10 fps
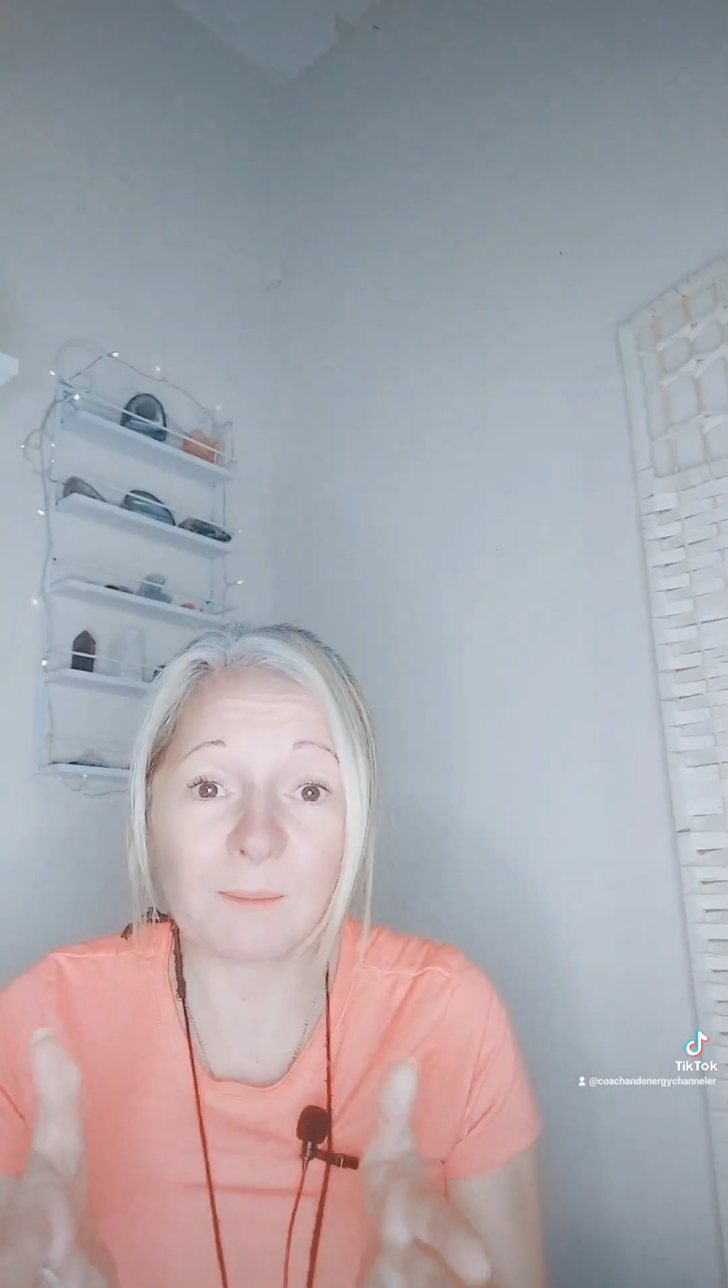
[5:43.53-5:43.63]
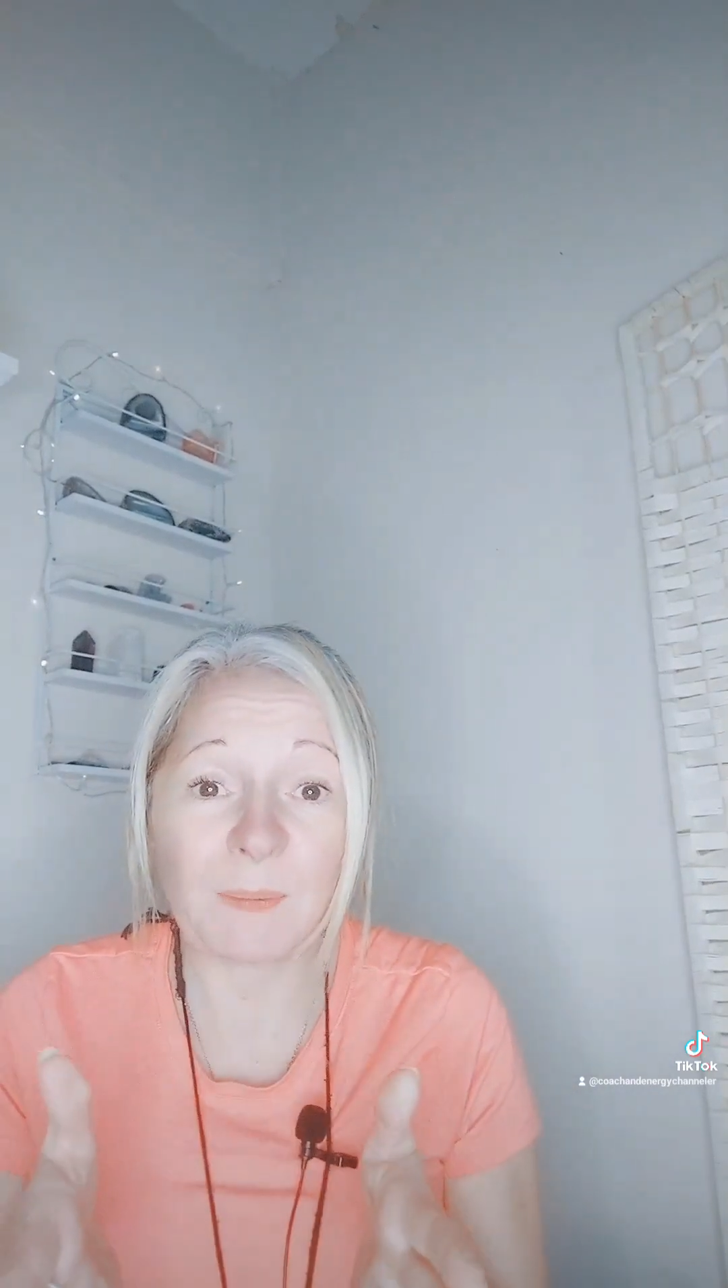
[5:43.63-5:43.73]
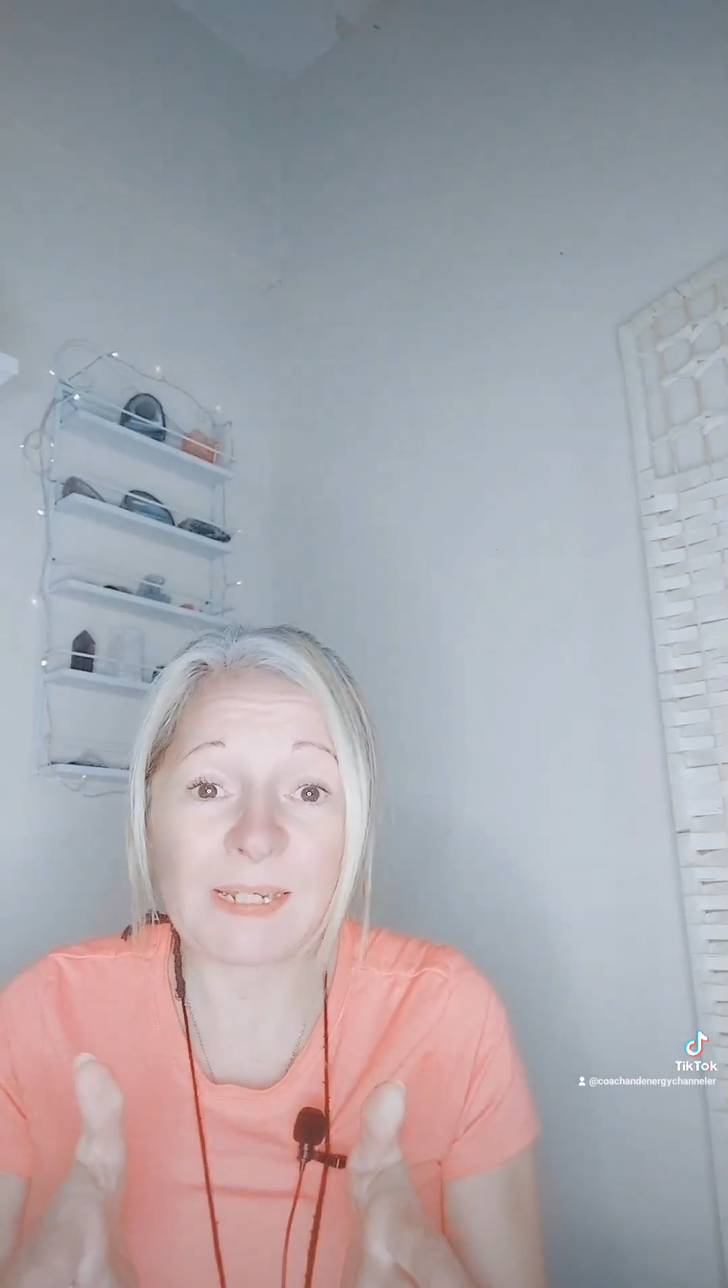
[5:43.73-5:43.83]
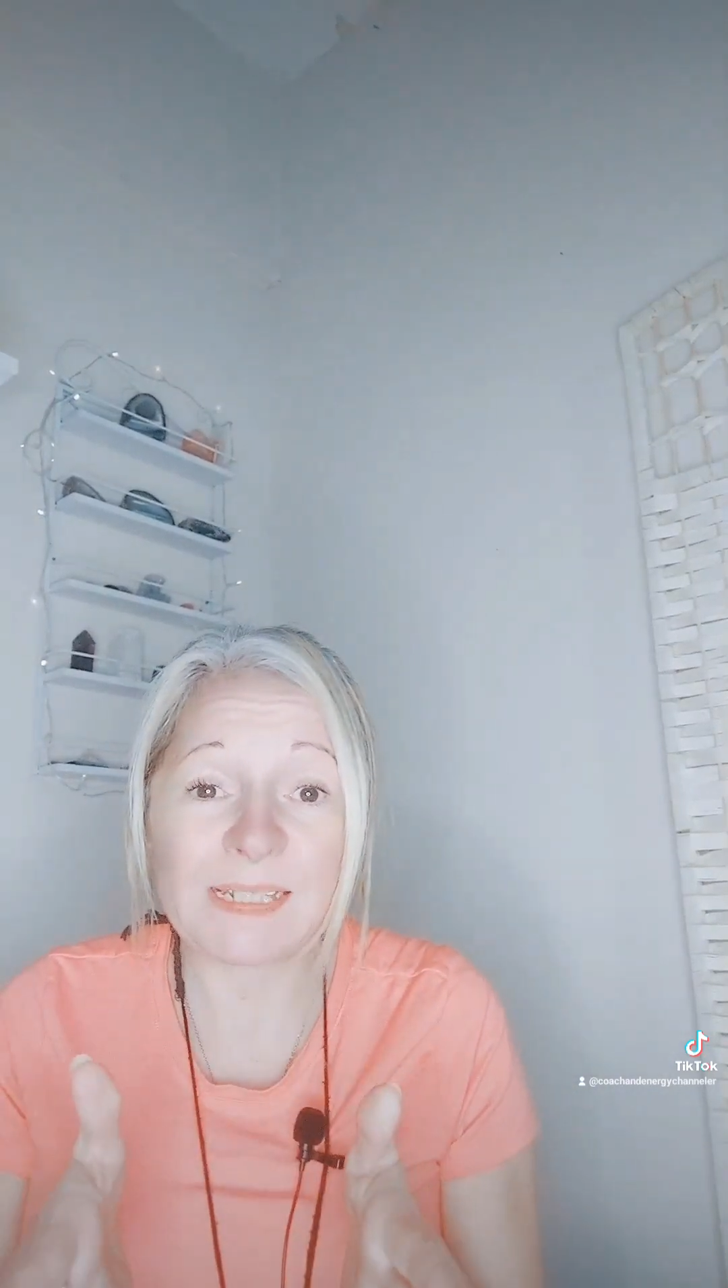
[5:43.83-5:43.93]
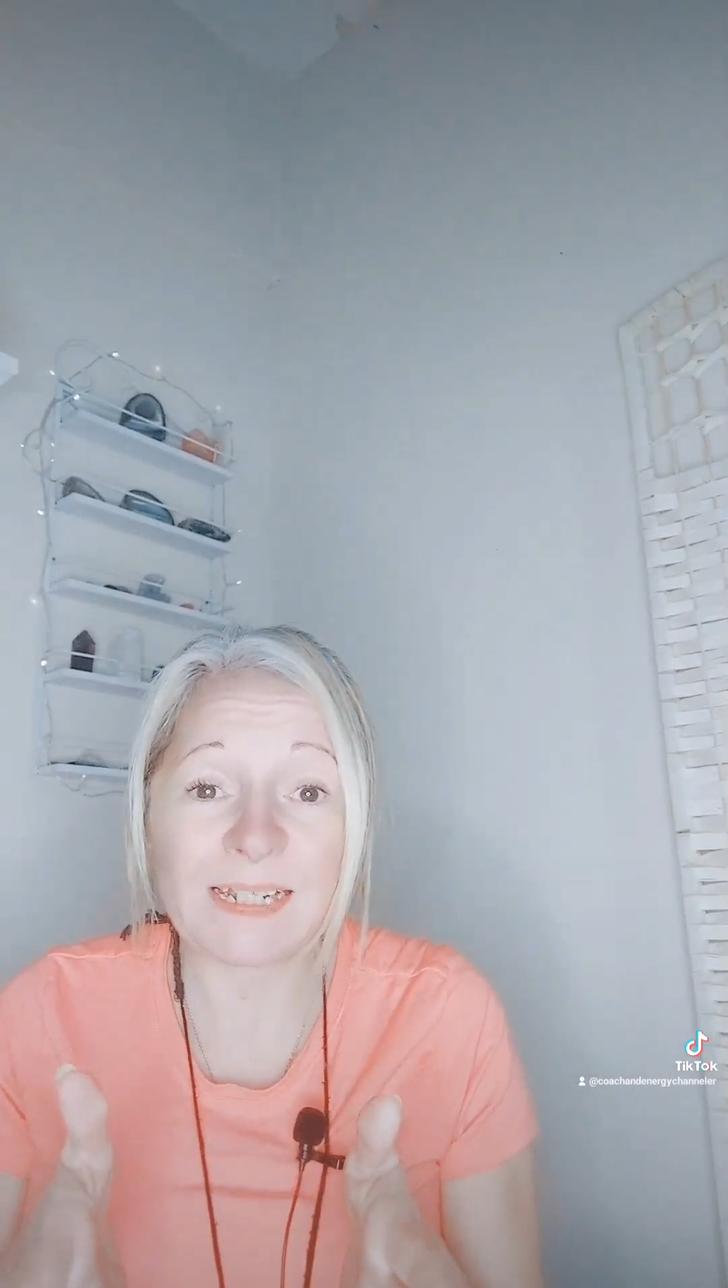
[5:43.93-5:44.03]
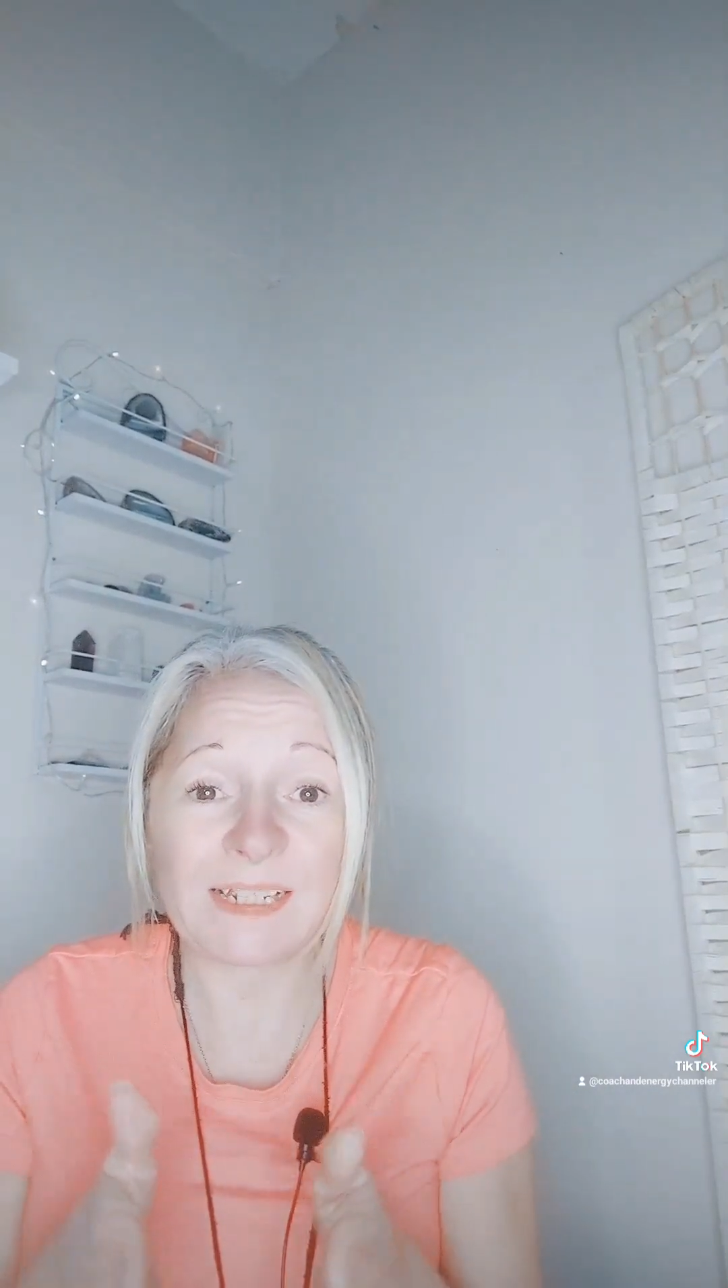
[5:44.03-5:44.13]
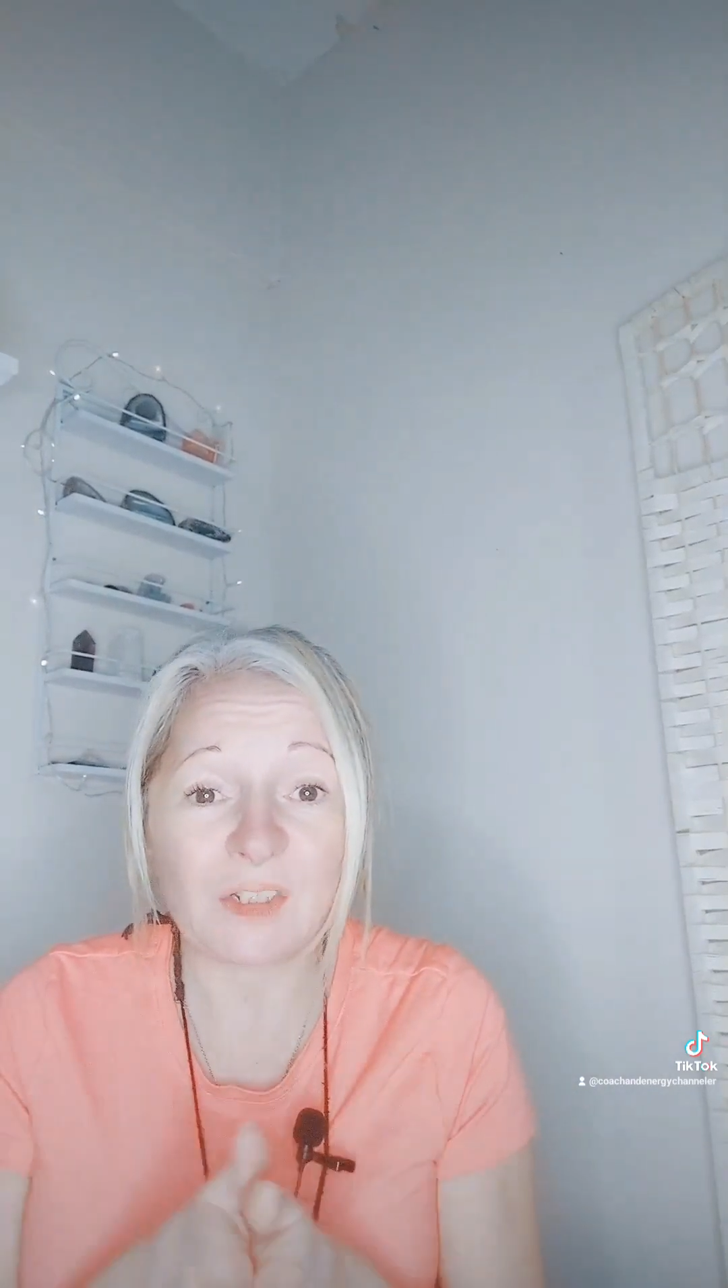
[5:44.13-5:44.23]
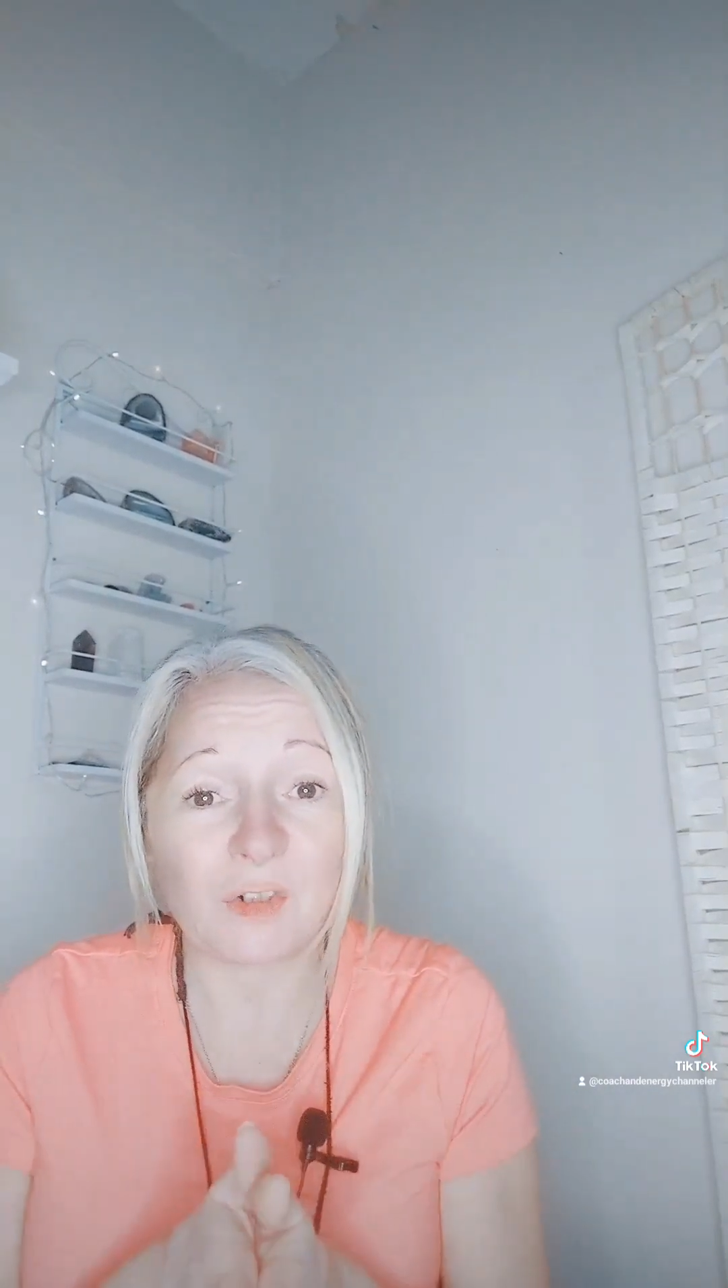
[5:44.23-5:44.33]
Basically